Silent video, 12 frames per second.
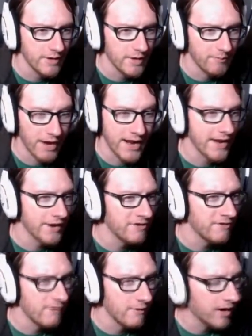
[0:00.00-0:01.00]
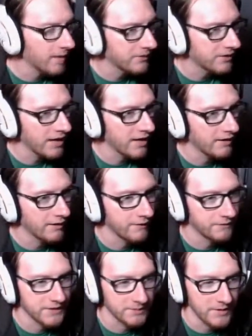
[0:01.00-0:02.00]
brand new update
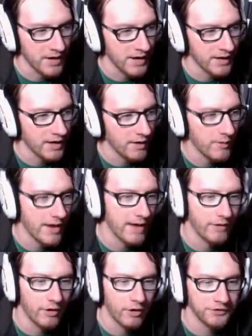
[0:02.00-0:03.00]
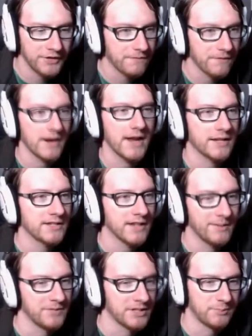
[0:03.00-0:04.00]
of Subnautica. We have a whole different
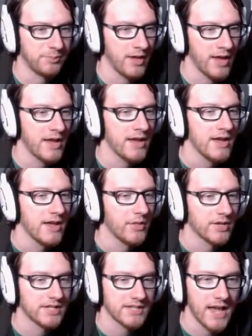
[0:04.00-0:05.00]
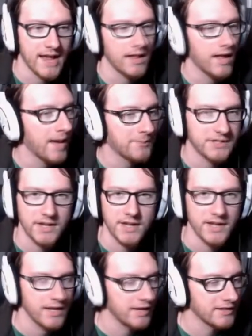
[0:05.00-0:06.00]
heads-up display. The Cyclops
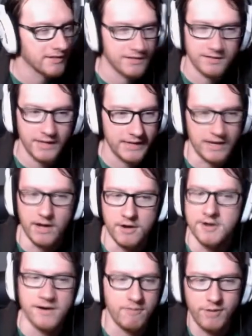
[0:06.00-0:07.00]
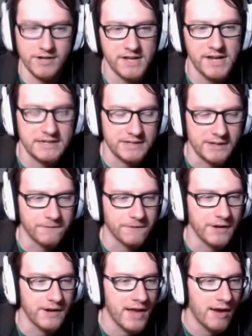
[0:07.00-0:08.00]
is like 100%
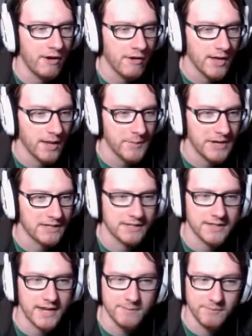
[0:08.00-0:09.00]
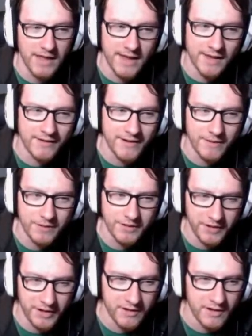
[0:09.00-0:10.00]
different now. I mean, it's the same layout and
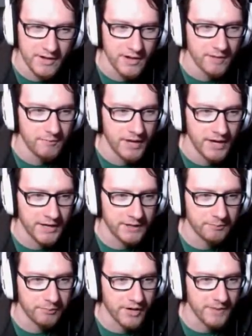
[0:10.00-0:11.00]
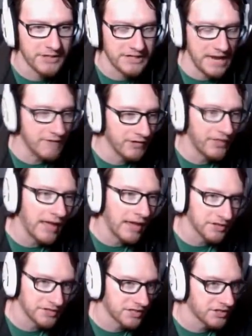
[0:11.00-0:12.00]
everything, but pretty much everything
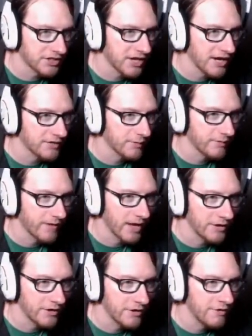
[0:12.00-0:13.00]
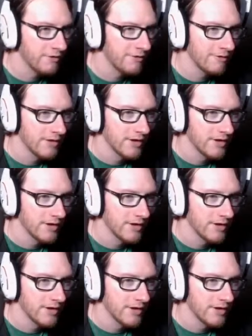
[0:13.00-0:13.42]
else has changed. We've got new